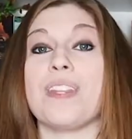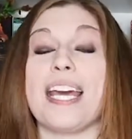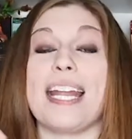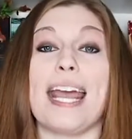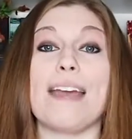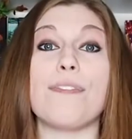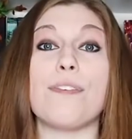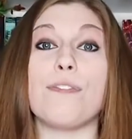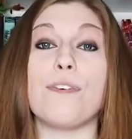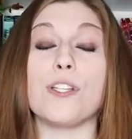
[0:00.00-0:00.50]

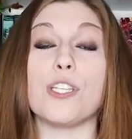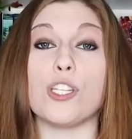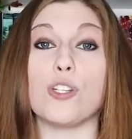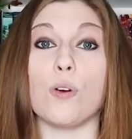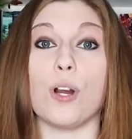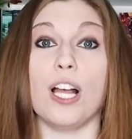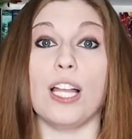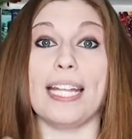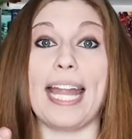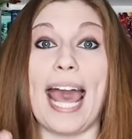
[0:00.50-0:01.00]
And I have a full
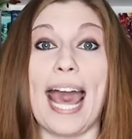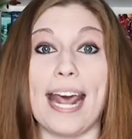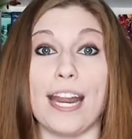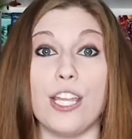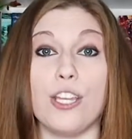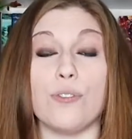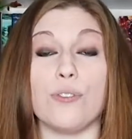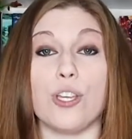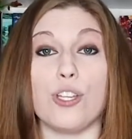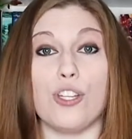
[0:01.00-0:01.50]
tutorial on how
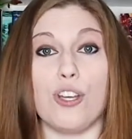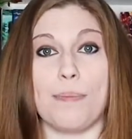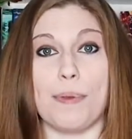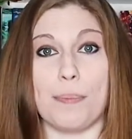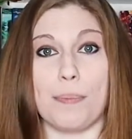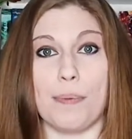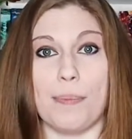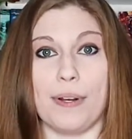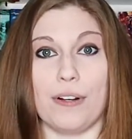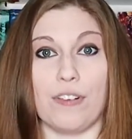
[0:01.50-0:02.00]
to use
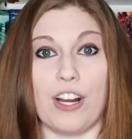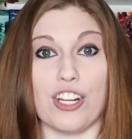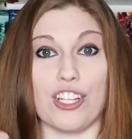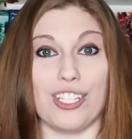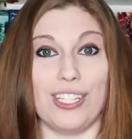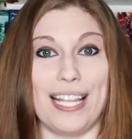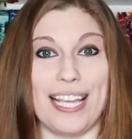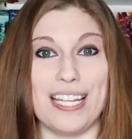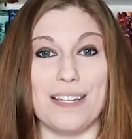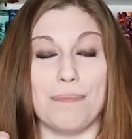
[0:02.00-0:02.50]
Adobe Premiere
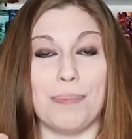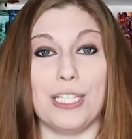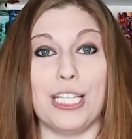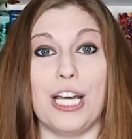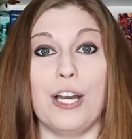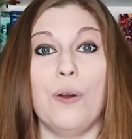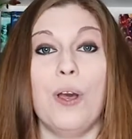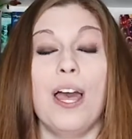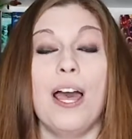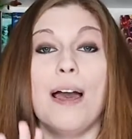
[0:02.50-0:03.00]
Rush linked
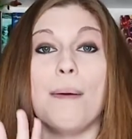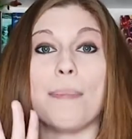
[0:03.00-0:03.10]
below,